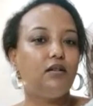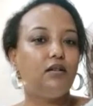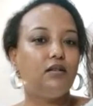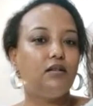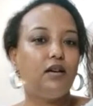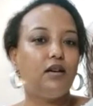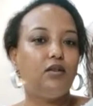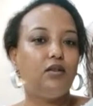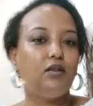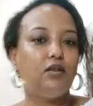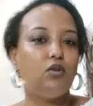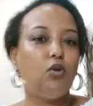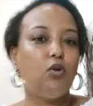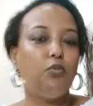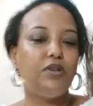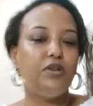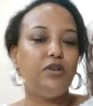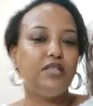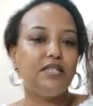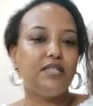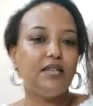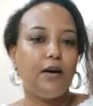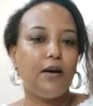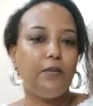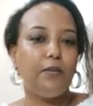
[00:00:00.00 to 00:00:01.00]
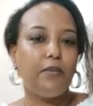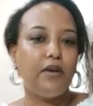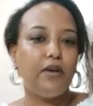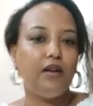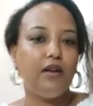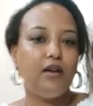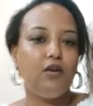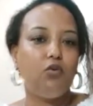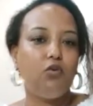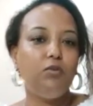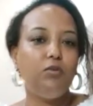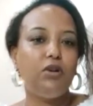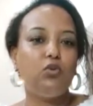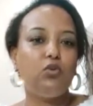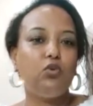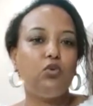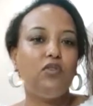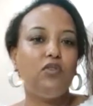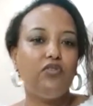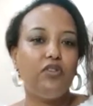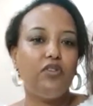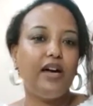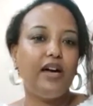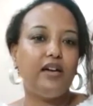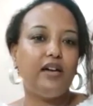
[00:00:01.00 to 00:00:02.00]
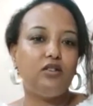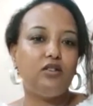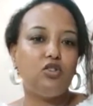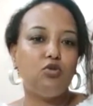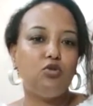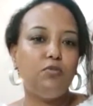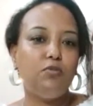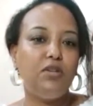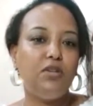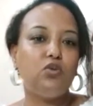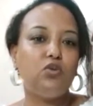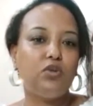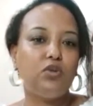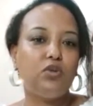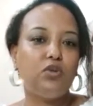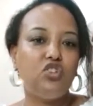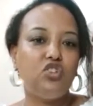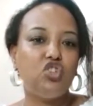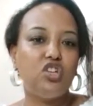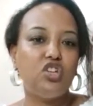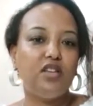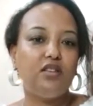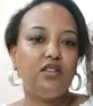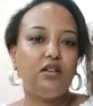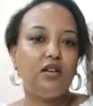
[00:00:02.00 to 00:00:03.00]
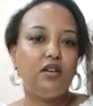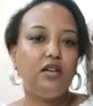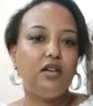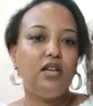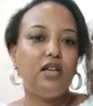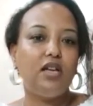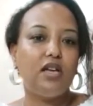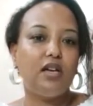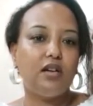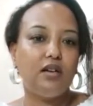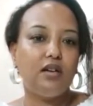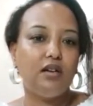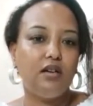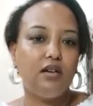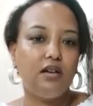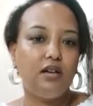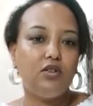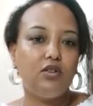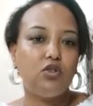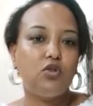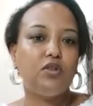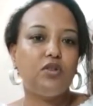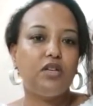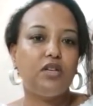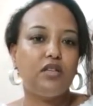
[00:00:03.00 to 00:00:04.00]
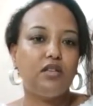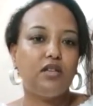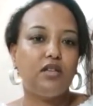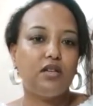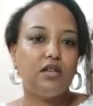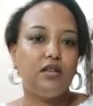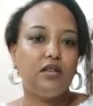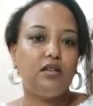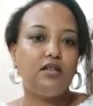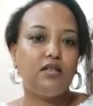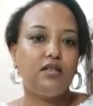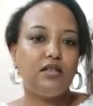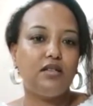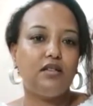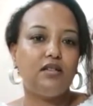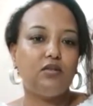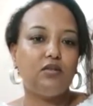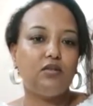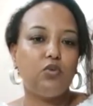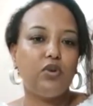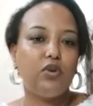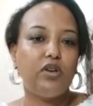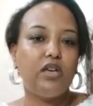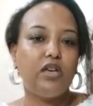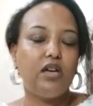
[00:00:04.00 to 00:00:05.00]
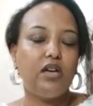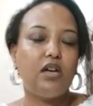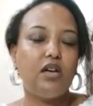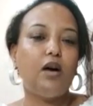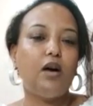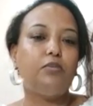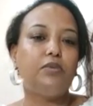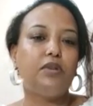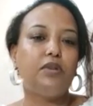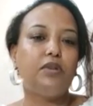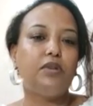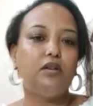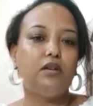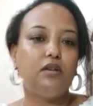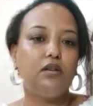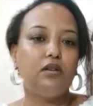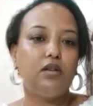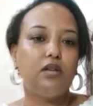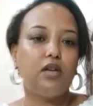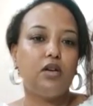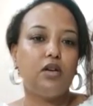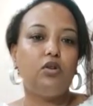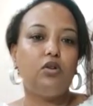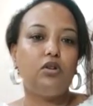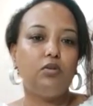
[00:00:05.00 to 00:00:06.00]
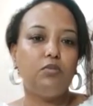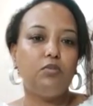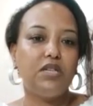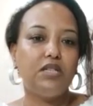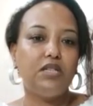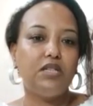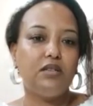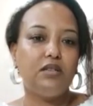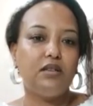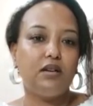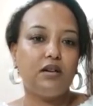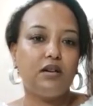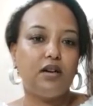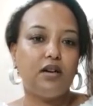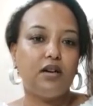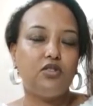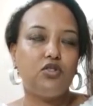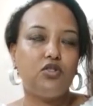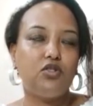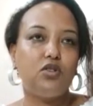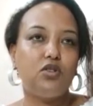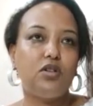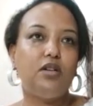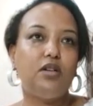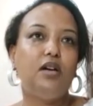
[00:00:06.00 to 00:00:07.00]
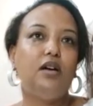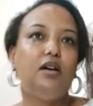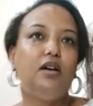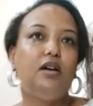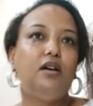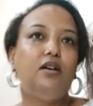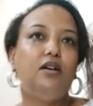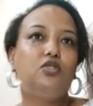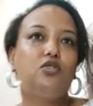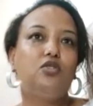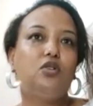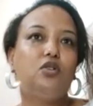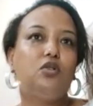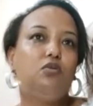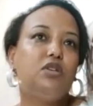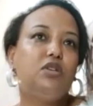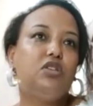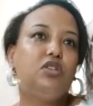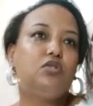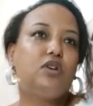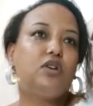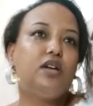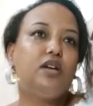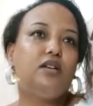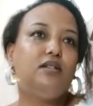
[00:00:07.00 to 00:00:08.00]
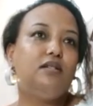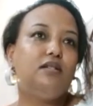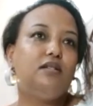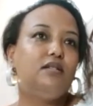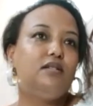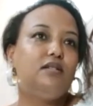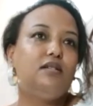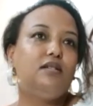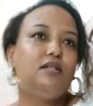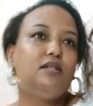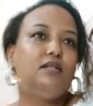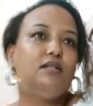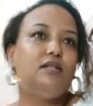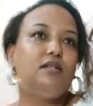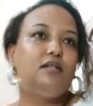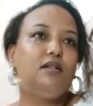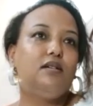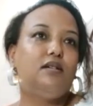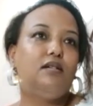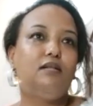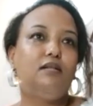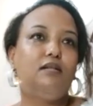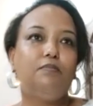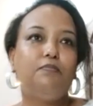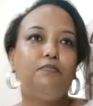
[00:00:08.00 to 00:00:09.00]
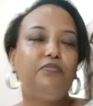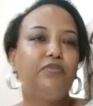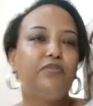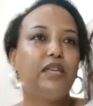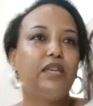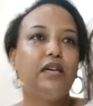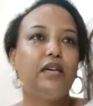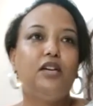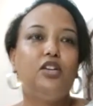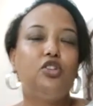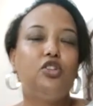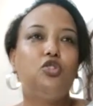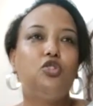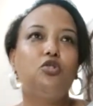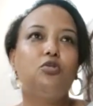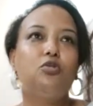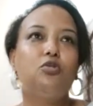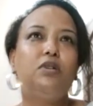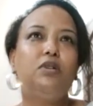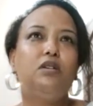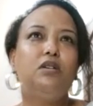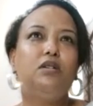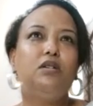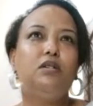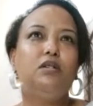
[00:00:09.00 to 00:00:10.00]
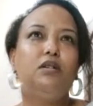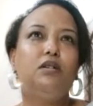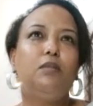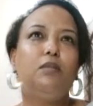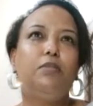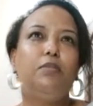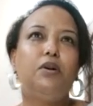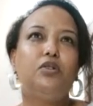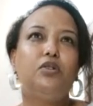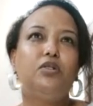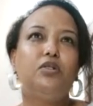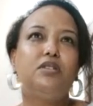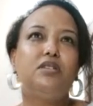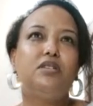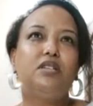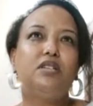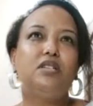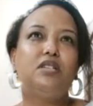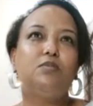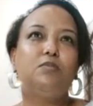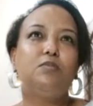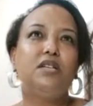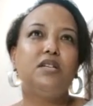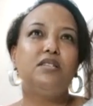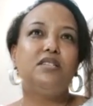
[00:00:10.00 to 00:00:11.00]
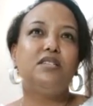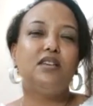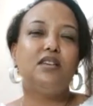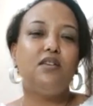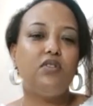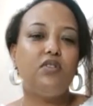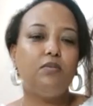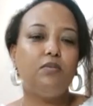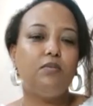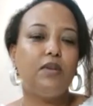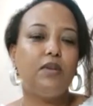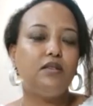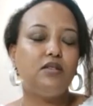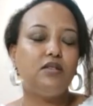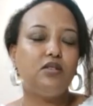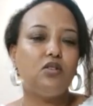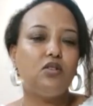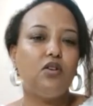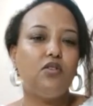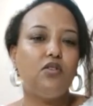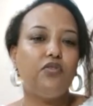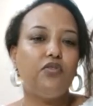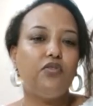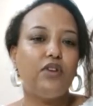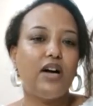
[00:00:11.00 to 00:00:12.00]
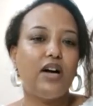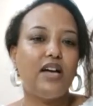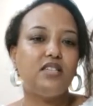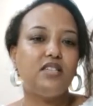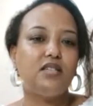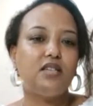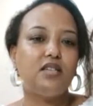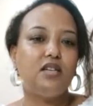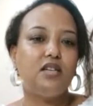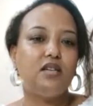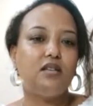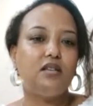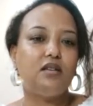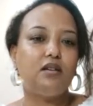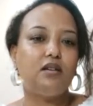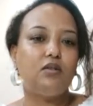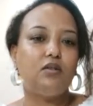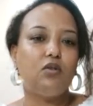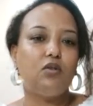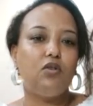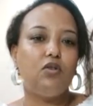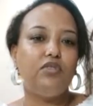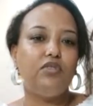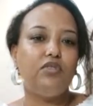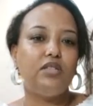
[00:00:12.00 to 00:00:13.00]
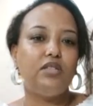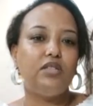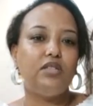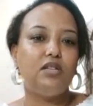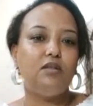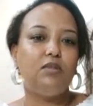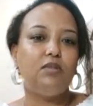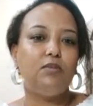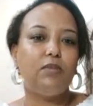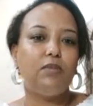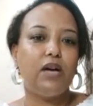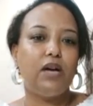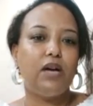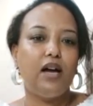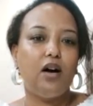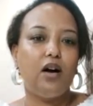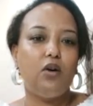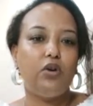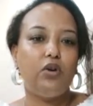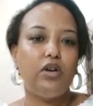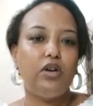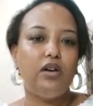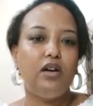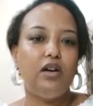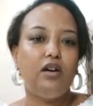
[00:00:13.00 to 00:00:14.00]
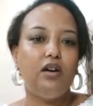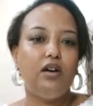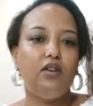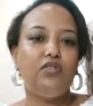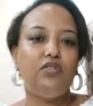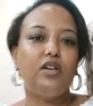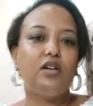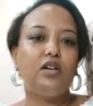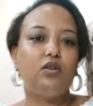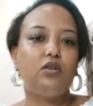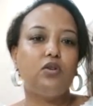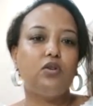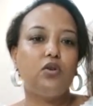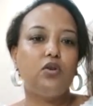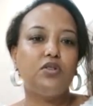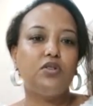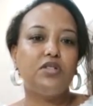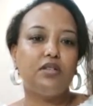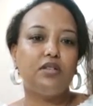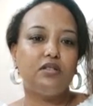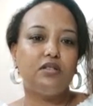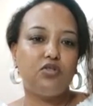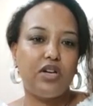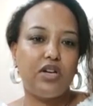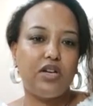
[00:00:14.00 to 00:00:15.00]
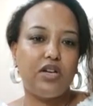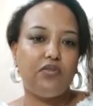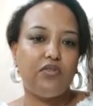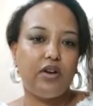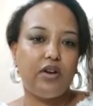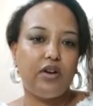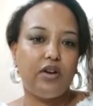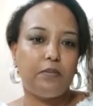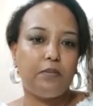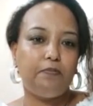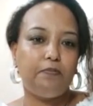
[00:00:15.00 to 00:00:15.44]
that opens up, women will fly to meet with each other and link so that they can start waking up the economies in their country. So we tried it, and it took me about 6 months, 7 months of asking the COVID team in Malawi if they could host a trade fair.